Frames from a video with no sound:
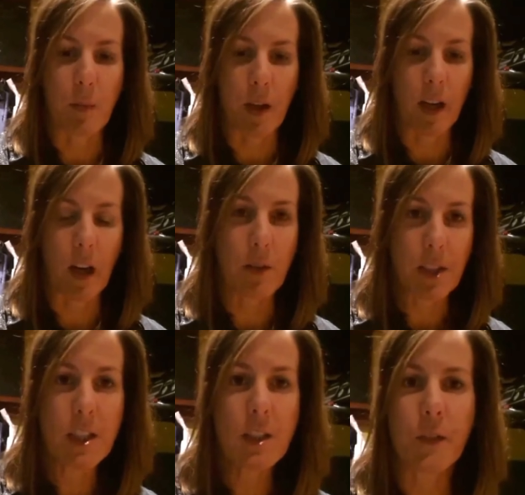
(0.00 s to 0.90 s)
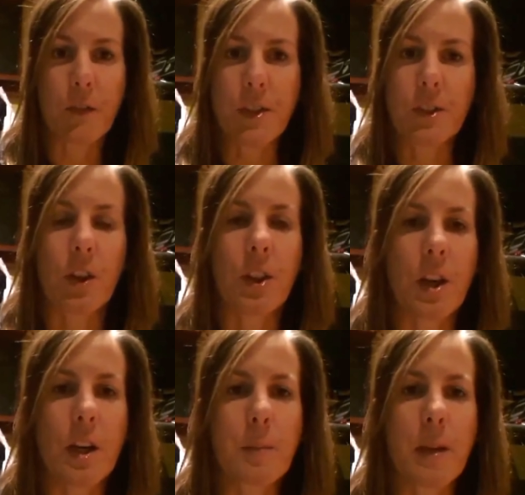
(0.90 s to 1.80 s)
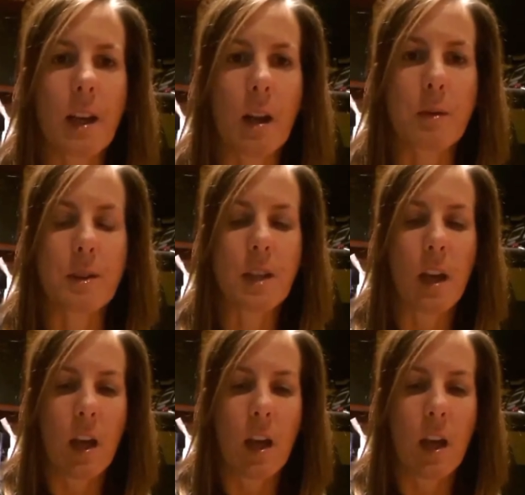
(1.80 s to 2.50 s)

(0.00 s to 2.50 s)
and I got released from physical therapy, and I was